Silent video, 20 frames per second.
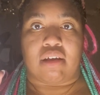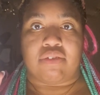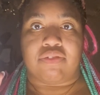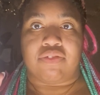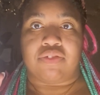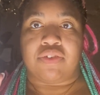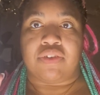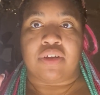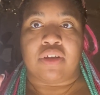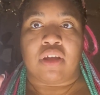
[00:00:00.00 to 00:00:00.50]

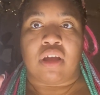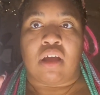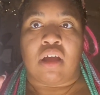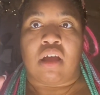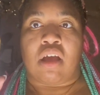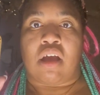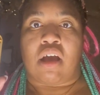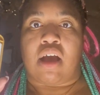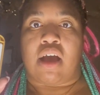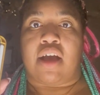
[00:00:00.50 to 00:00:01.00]
of.
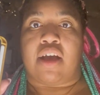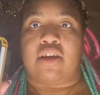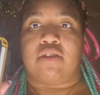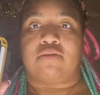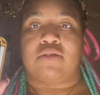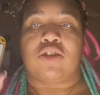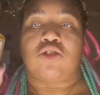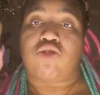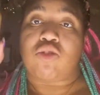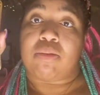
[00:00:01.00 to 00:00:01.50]

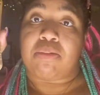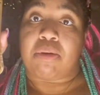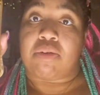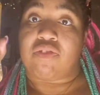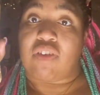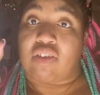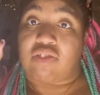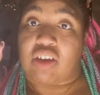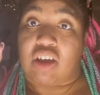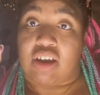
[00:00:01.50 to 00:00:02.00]
So
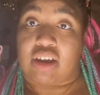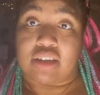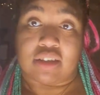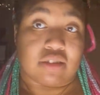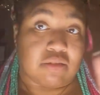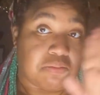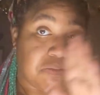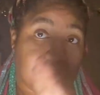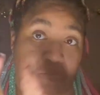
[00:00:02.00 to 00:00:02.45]
3.5 carrots.